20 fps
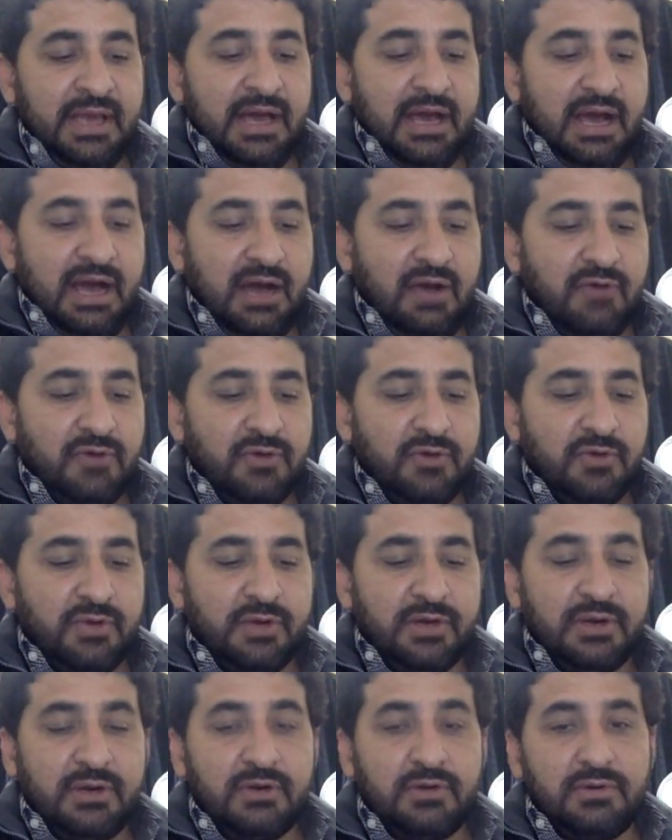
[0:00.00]
how
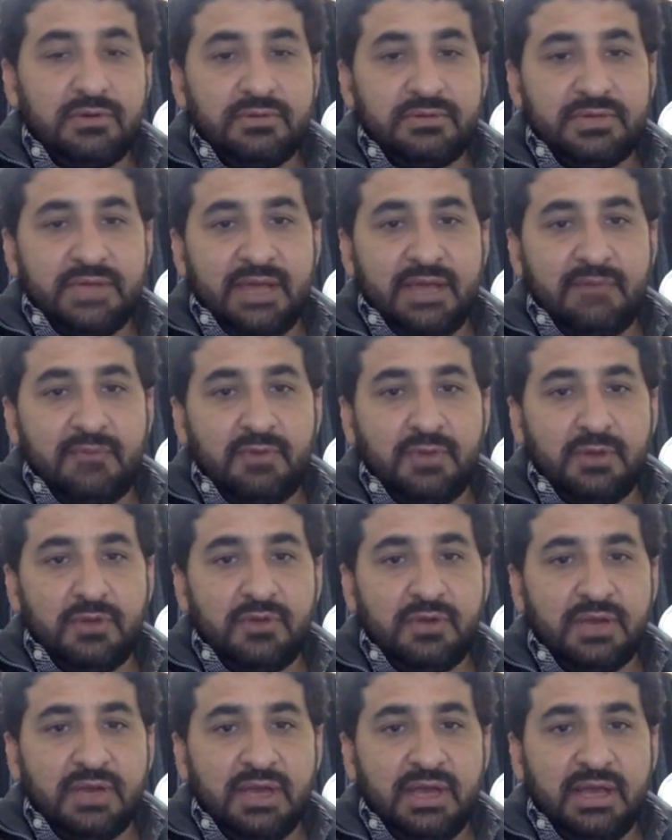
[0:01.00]
your name will
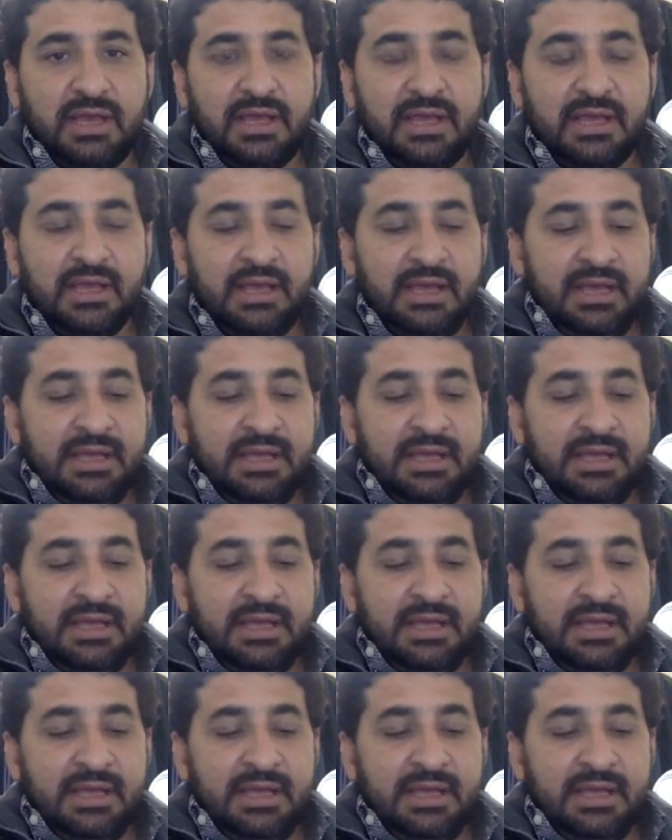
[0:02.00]
look like,